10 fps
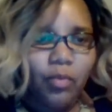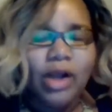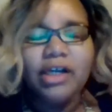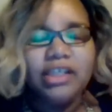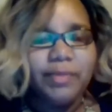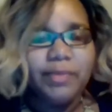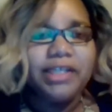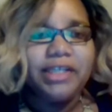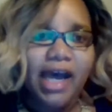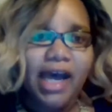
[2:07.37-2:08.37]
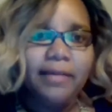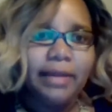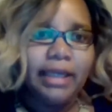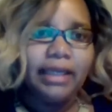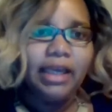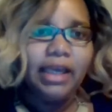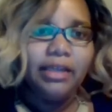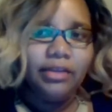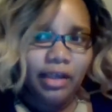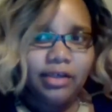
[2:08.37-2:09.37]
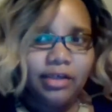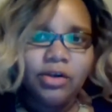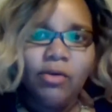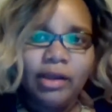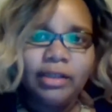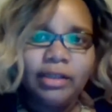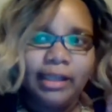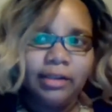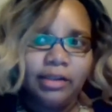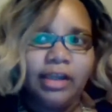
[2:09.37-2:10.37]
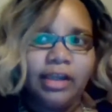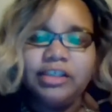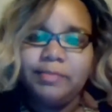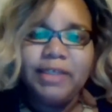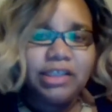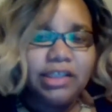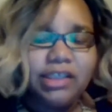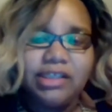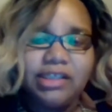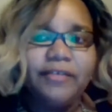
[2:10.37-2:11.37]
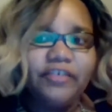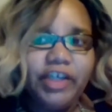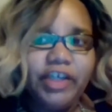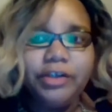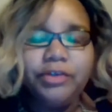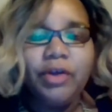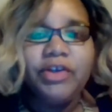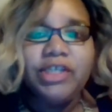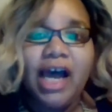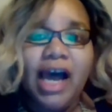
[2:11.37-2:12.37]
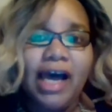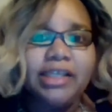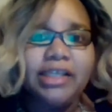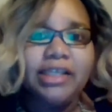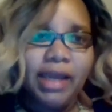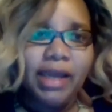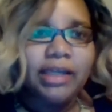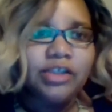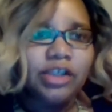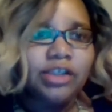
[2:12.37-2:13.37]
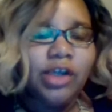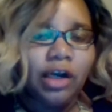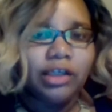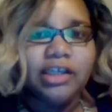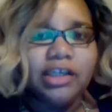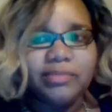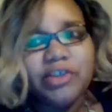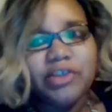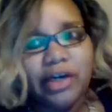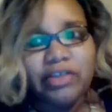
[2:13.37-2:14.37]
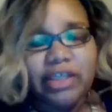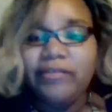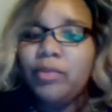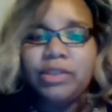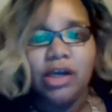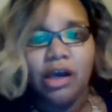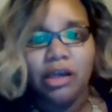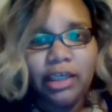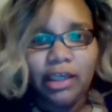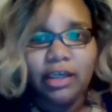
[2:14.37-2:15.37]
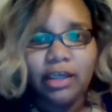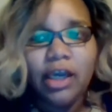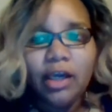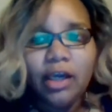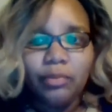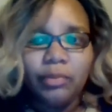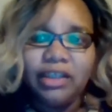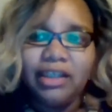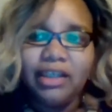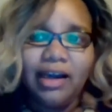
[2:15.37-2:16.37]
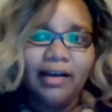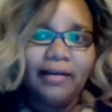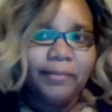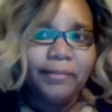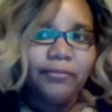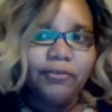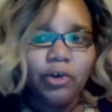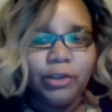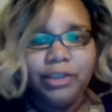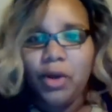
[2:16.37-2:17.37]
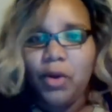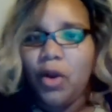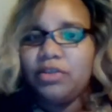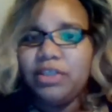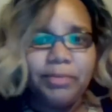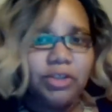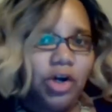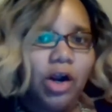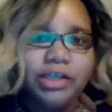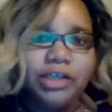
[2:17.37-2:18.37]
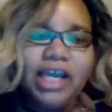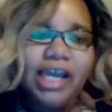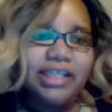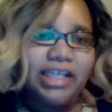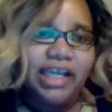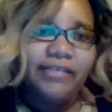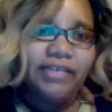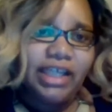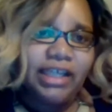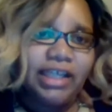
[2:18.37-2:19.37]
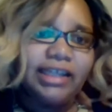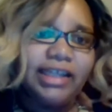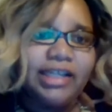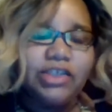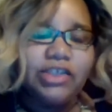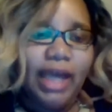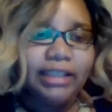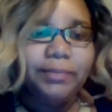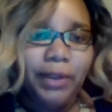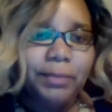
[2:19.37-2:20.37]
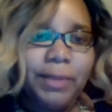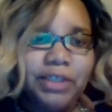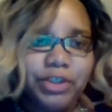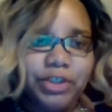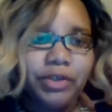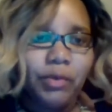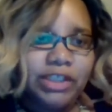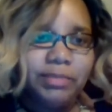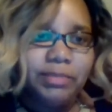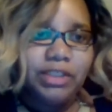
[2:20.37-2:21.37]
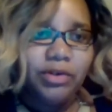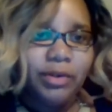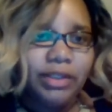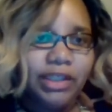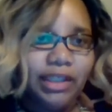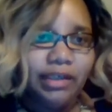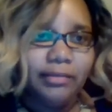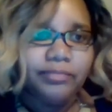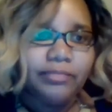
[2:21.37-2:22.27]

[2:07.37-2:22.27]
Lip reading: customer at a time, but there's going, like, especially this time of year, there's a high demand to talk to customer service. Everyone's calling in really for all type of charges and everything like that. So that's pretty much what you're going to be doing with them.